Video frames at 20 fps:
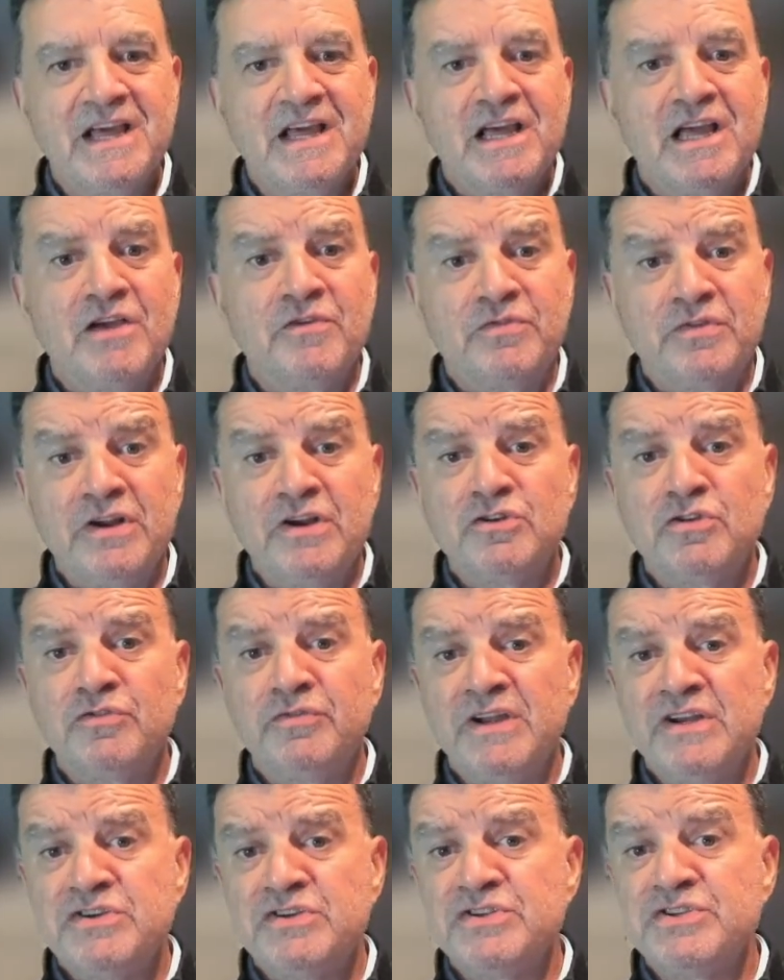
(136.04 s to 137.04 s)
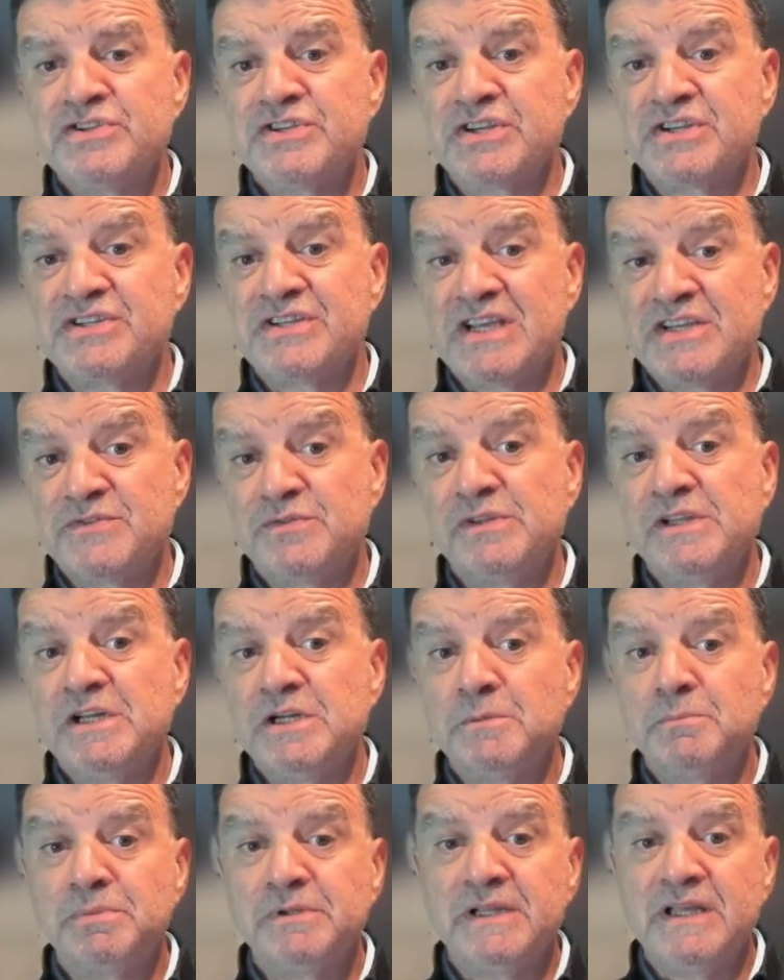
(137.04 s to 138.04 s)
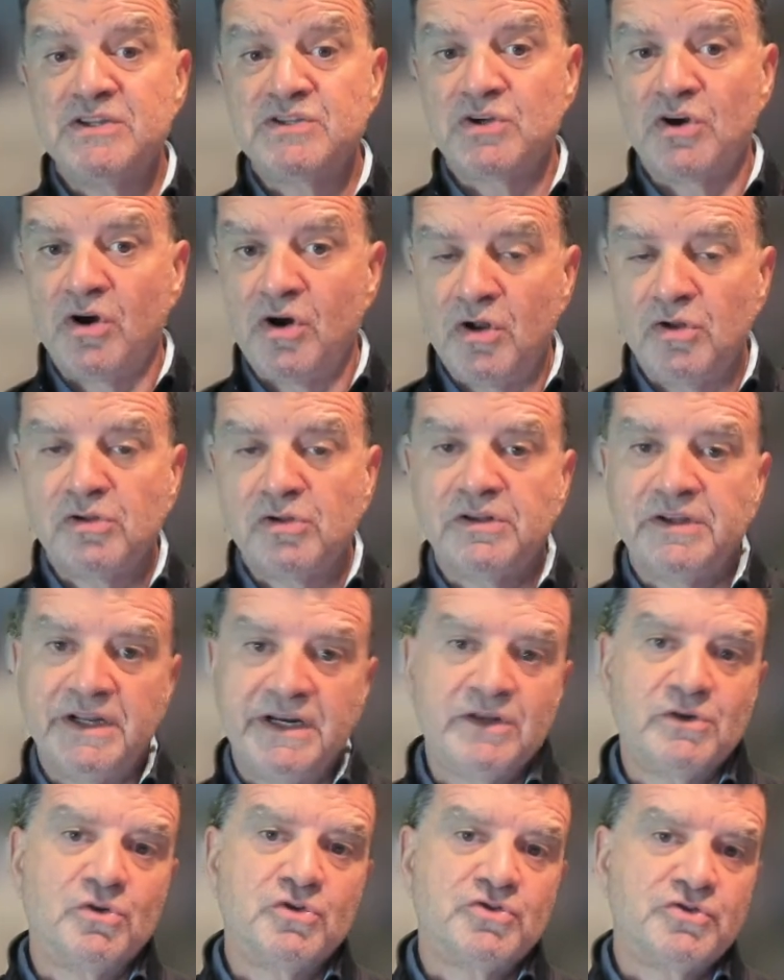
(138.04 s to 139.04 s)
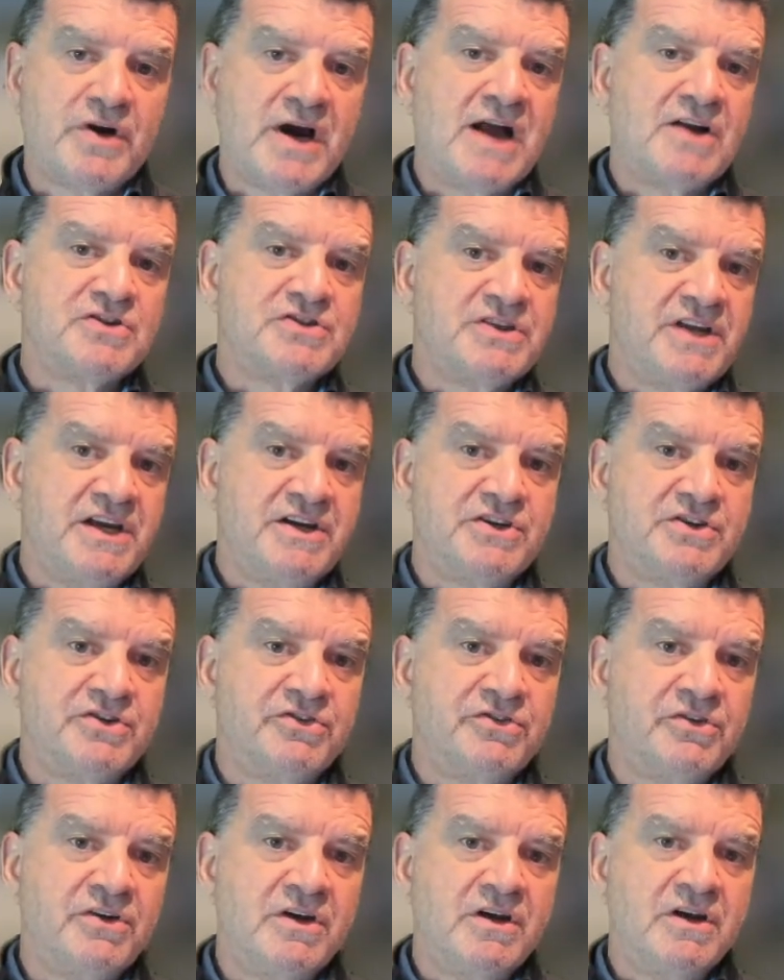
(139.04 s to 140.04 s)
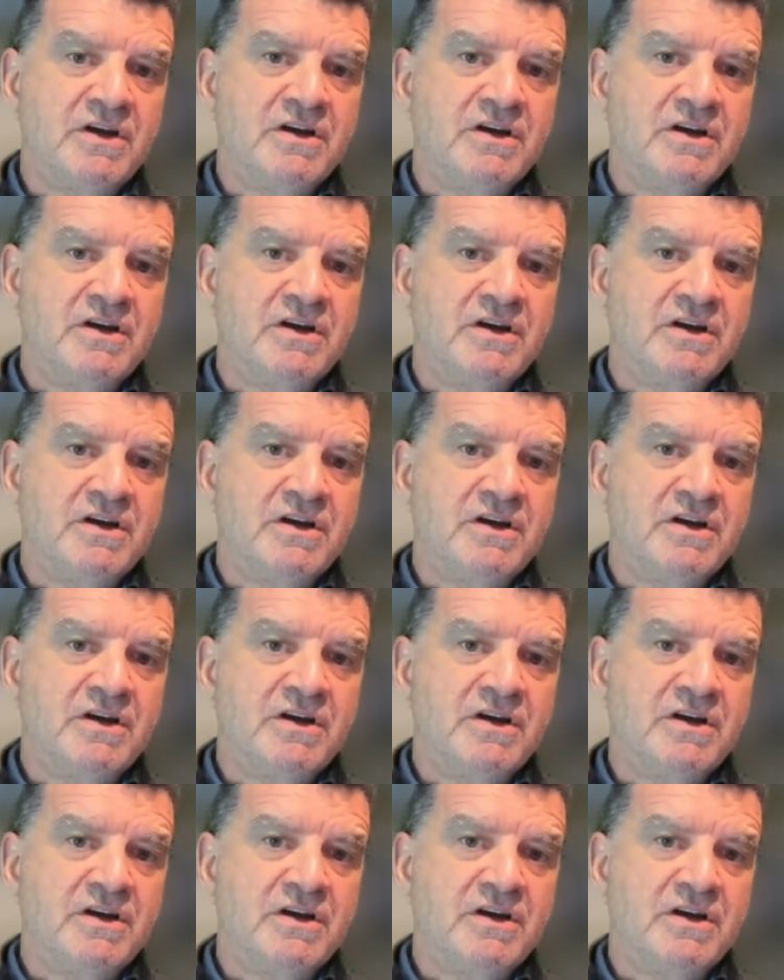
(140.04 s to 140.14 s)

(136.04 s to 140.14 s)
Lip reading: If an intervention successfully completes all clinical trial stages,